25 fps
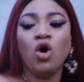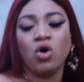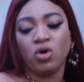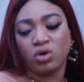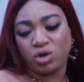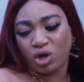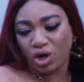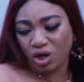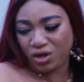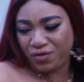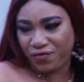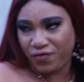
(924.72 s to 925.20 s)

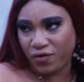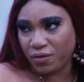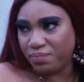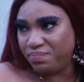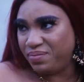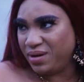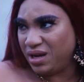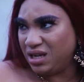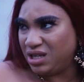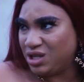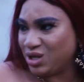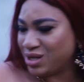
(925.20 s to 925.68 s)
No, God
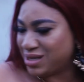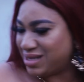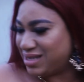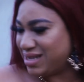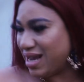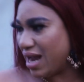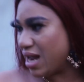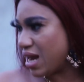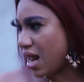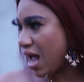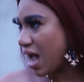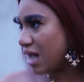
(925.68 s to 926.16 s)
forbid. Don't
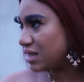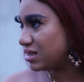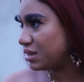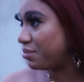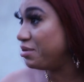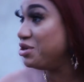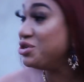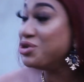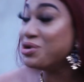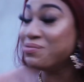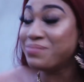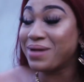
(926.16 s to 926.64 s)
say that. I
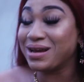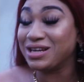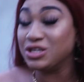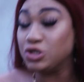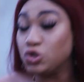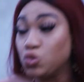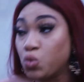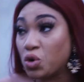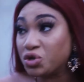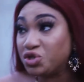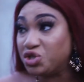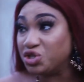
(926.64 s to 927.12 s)
mean, no man
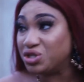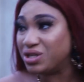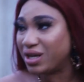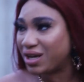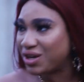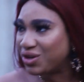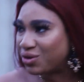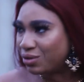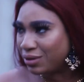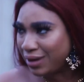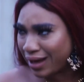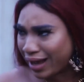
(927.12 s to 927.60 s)
is what you
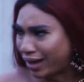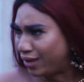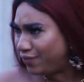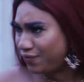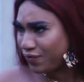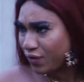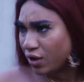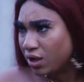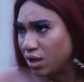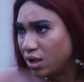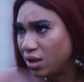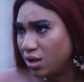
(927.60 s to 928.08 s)
take in your
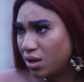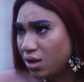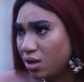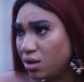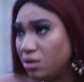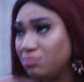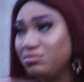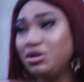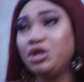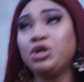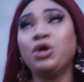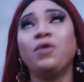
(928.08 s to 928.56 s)
life.
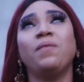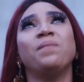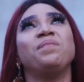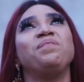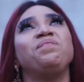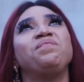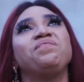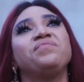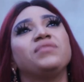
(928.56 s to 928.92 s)
You know,